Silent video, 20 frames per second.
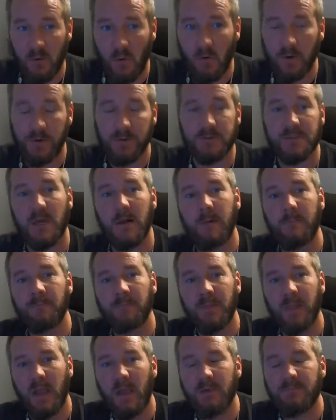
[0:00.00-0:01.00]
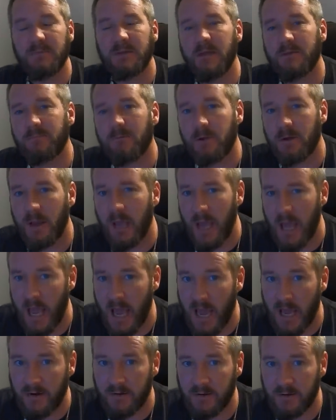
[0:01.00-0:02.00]
oils have different
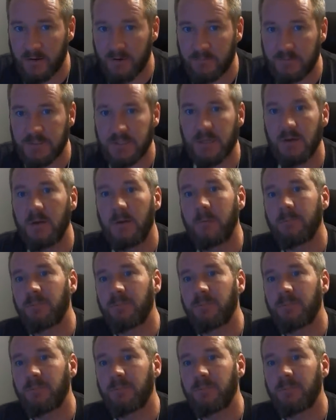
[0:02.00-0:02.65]
additives.